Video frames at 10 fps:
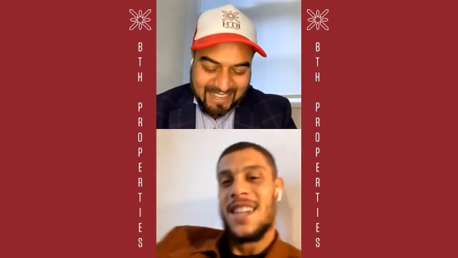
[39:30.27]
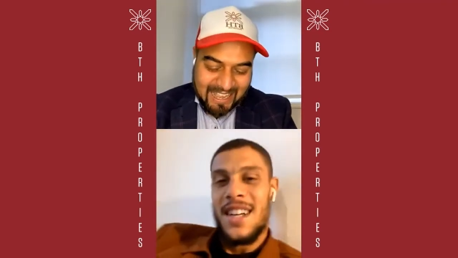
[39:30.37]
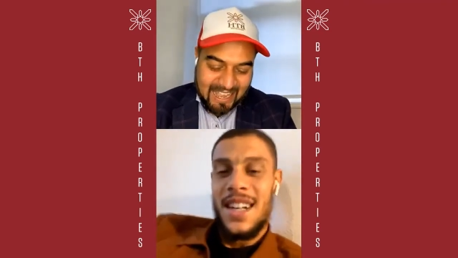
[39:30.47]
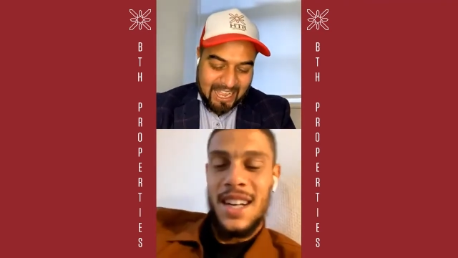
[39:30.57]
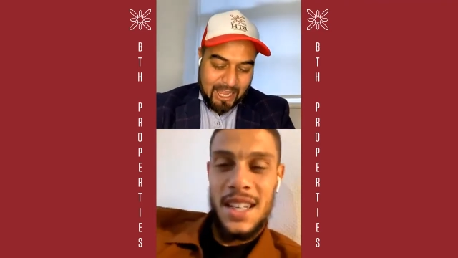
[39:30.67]

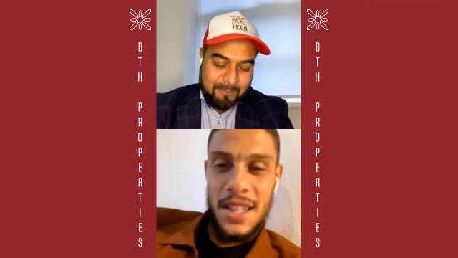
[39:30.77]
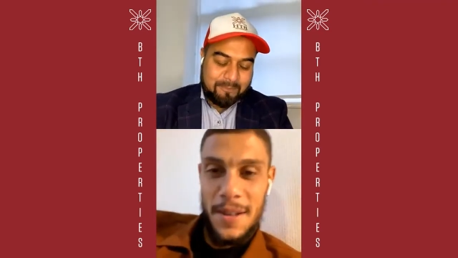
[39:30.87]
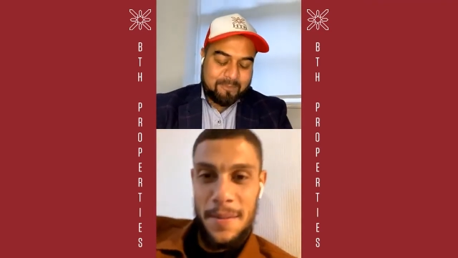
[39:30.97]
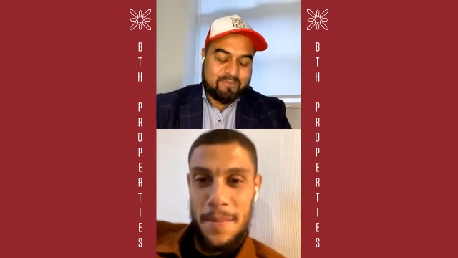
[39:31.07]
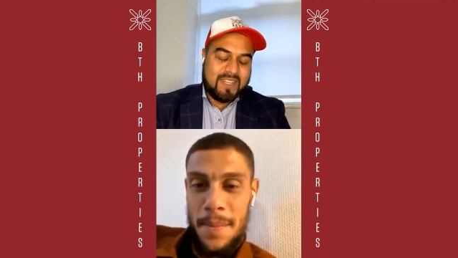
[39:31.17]
Speaker 1: Um,
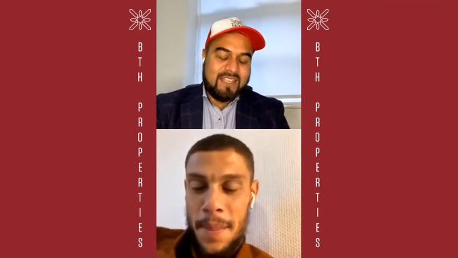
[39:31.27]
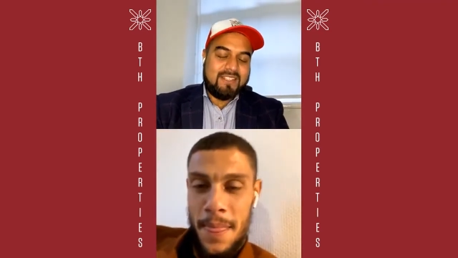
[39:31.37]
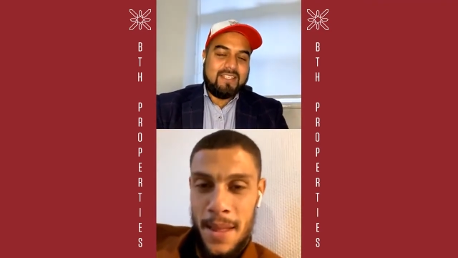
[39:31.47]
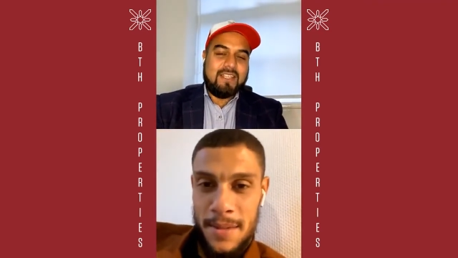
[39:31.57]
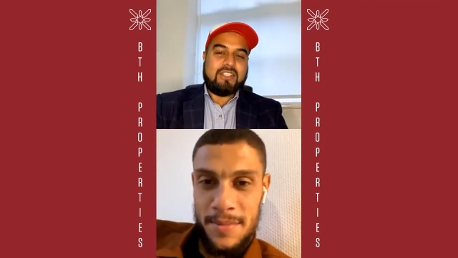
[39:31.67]

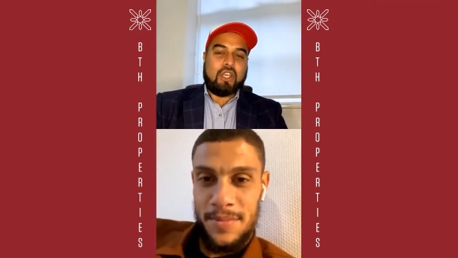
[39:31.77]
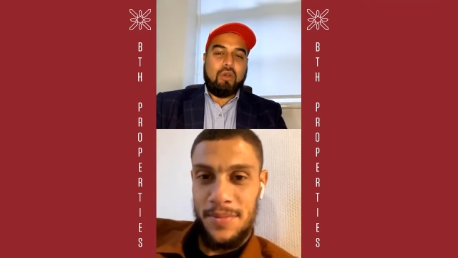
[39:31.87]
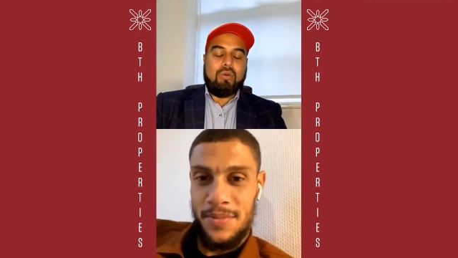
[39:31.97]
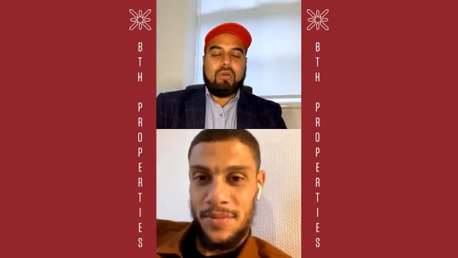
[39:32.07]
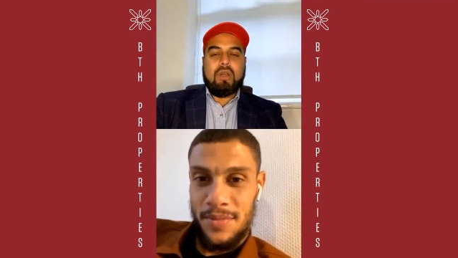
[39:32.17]
so
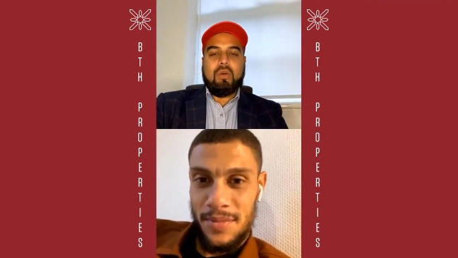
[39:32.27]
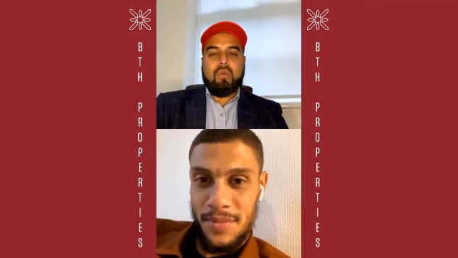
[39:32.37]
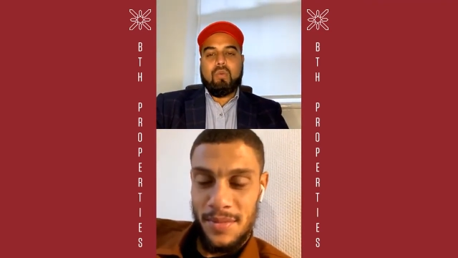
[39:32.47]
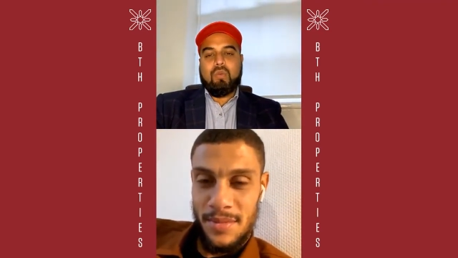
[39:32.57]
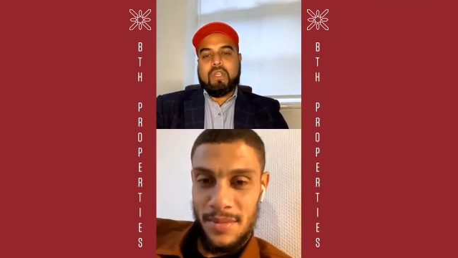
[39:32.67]

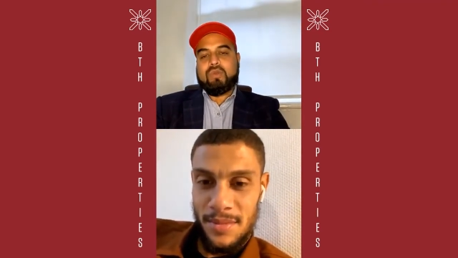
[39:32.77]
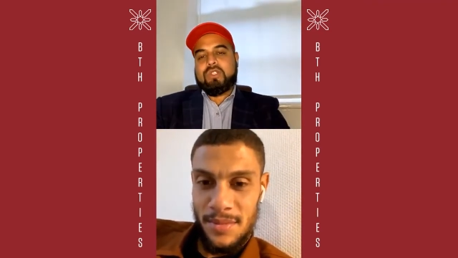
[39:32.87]
which was the